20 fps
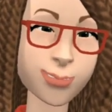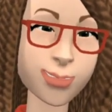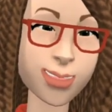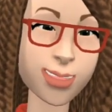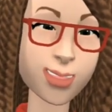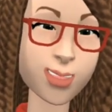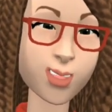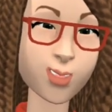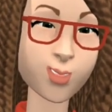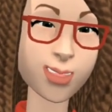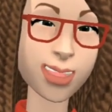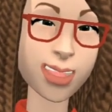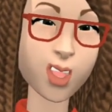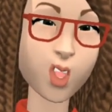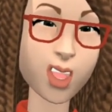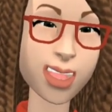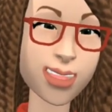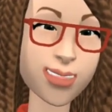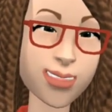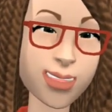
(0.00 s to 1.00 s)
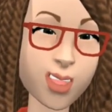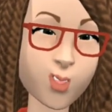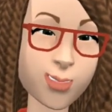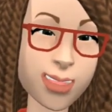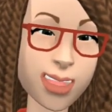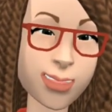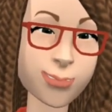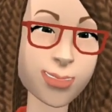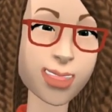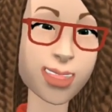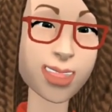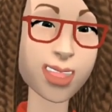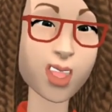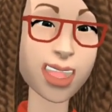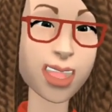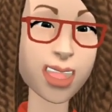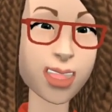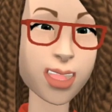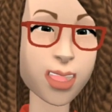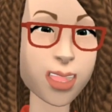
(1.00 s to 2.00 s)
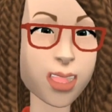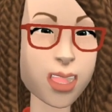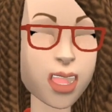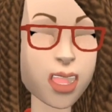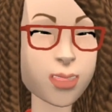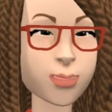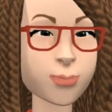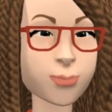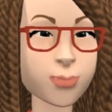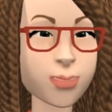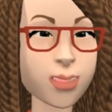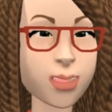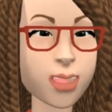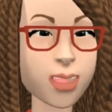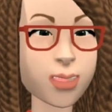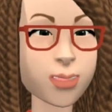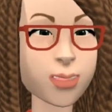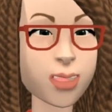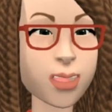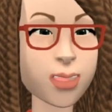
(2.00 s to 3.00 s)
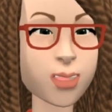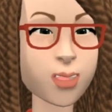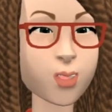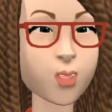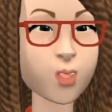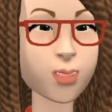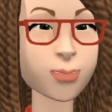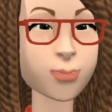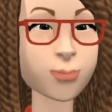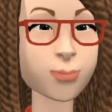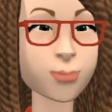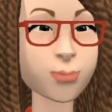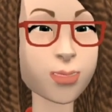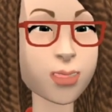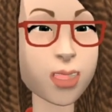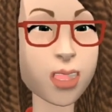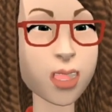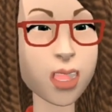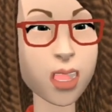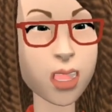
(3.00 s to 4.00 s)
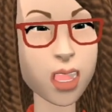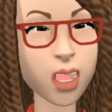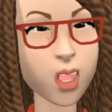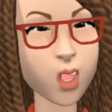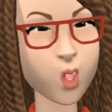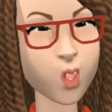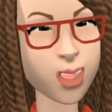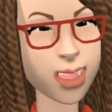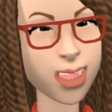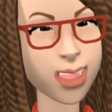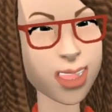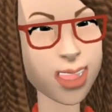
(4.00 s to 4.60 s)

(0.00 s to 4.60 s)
loans that you have to pay back within a year, taxes owed, credit card debt.